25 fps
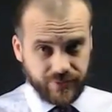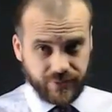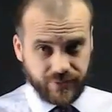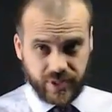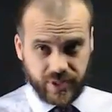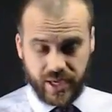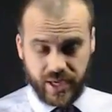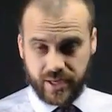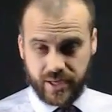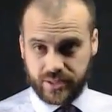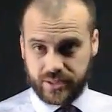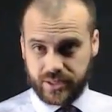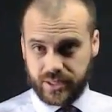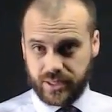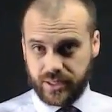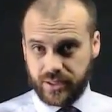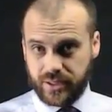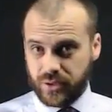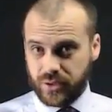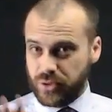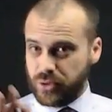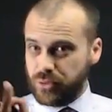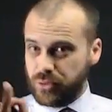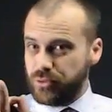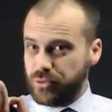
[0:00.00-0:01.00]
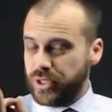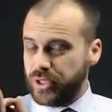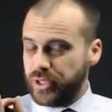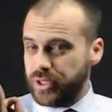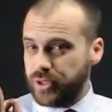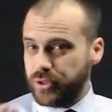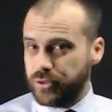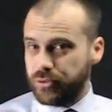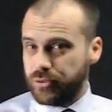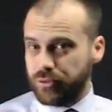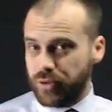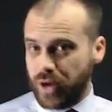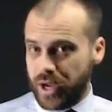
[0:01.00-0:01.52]
of counting, the really
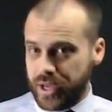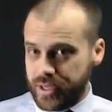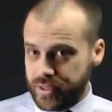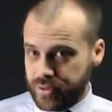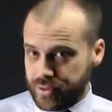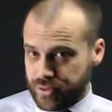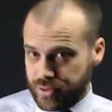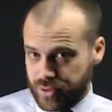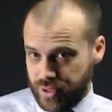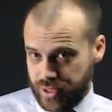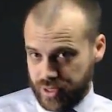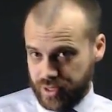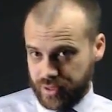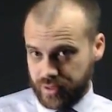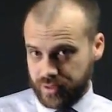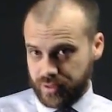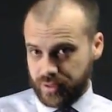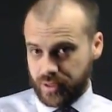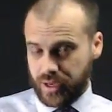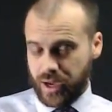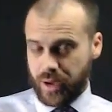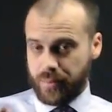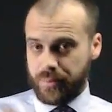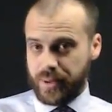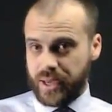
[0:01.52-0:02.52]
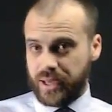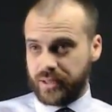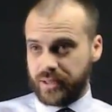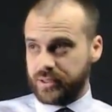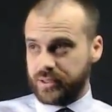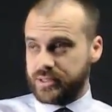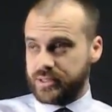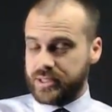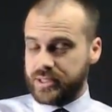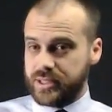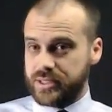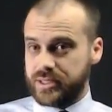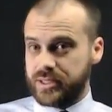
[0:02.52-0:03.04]
great thing about the
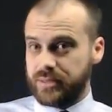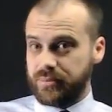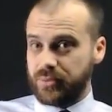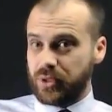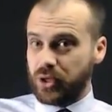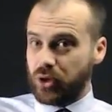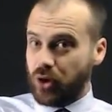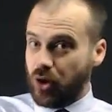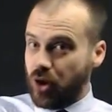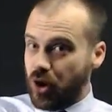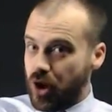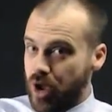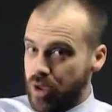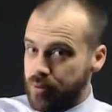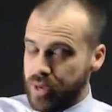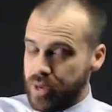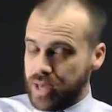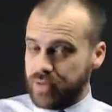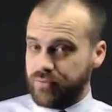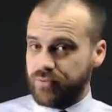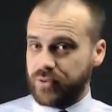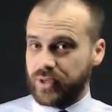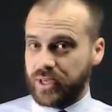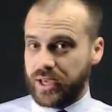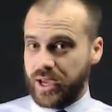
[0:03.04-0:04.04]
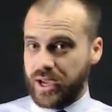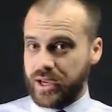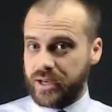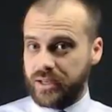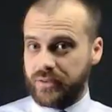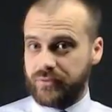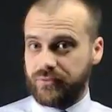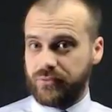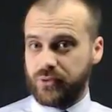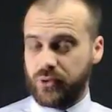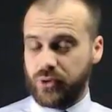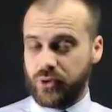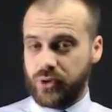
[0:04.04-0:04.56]
system that I'm
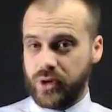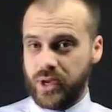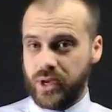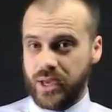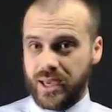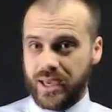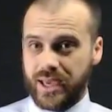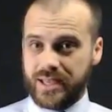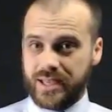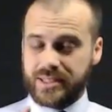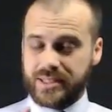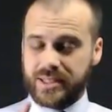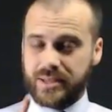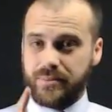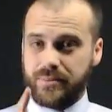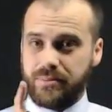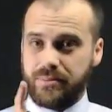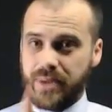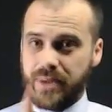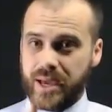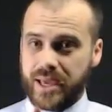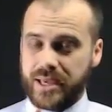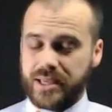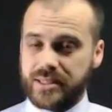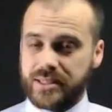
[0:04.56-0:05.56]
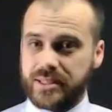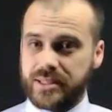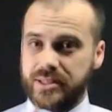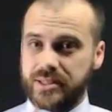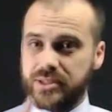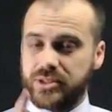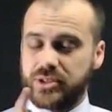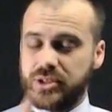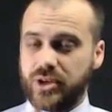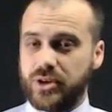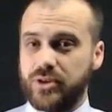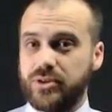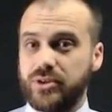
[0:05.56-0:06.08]
advocating for is it makes it
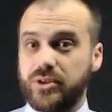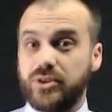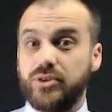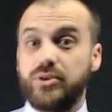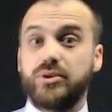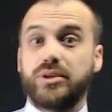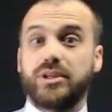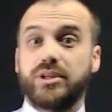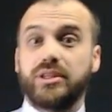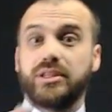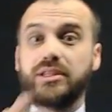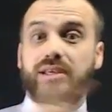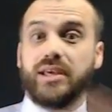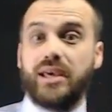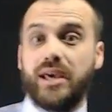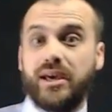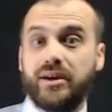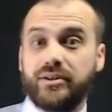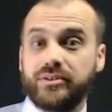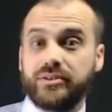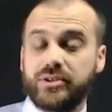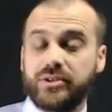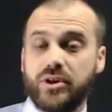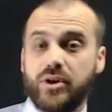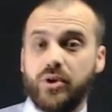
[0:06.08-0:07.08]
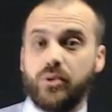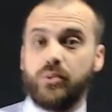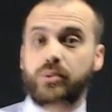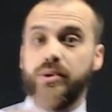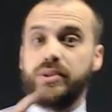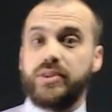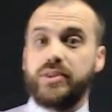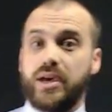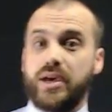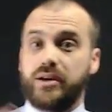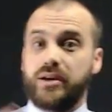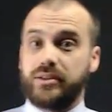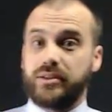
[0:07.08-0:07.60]
so that you can count
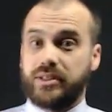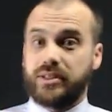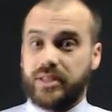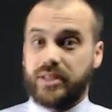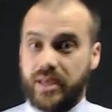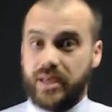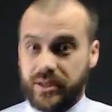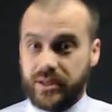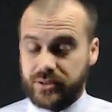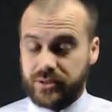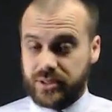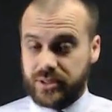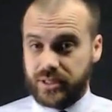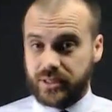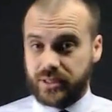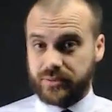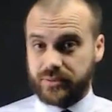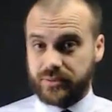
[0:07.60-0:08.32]
without counting.